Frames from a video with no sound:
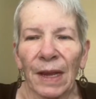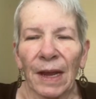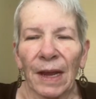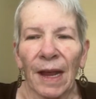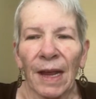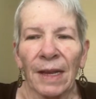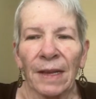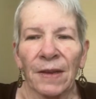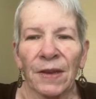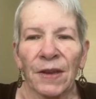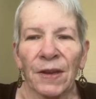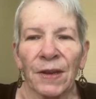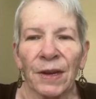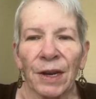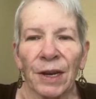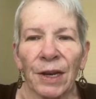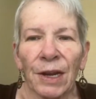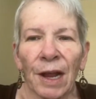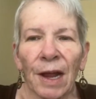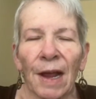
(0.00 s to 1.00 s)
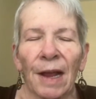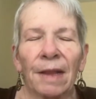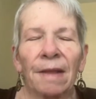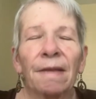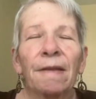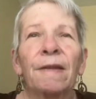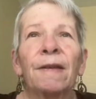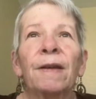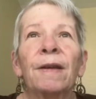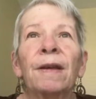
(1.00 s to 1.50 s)
it's
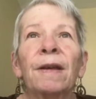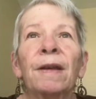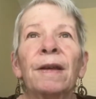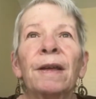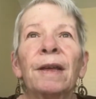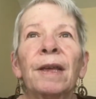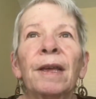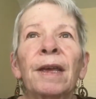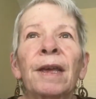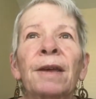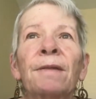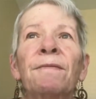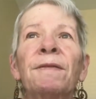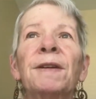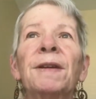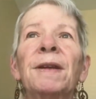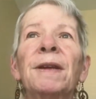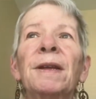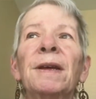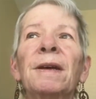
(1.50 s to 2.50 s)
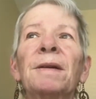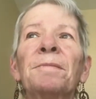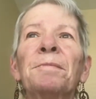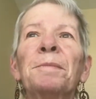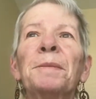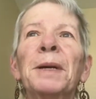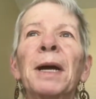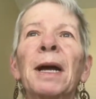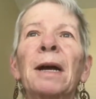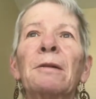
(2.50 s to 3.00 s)
not even
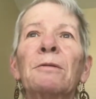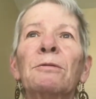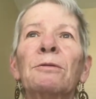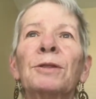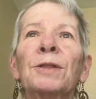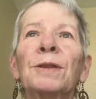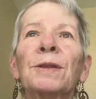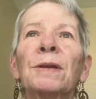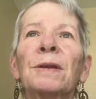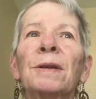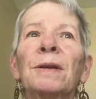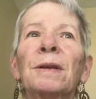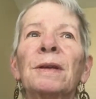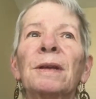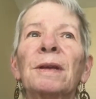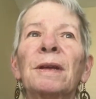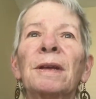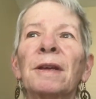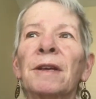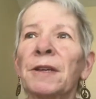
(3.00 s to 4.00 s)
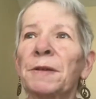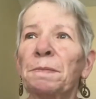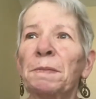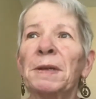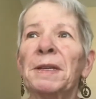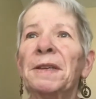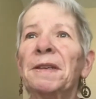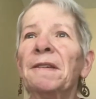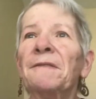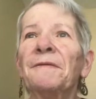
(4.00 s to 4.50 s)
about a
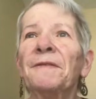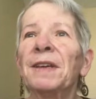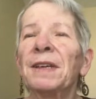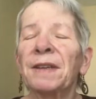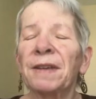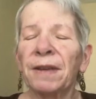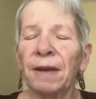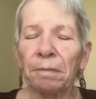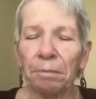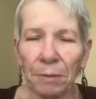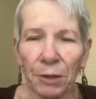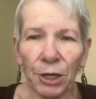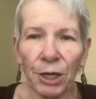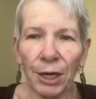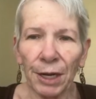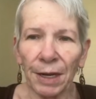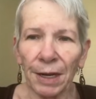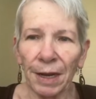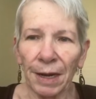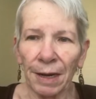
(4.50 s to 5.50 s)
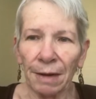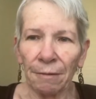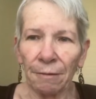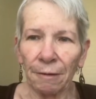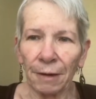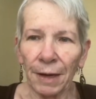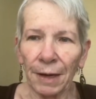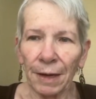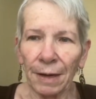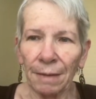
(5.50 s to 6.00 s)
specific subject
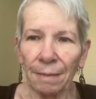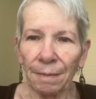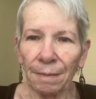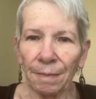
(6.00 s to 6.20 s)
area.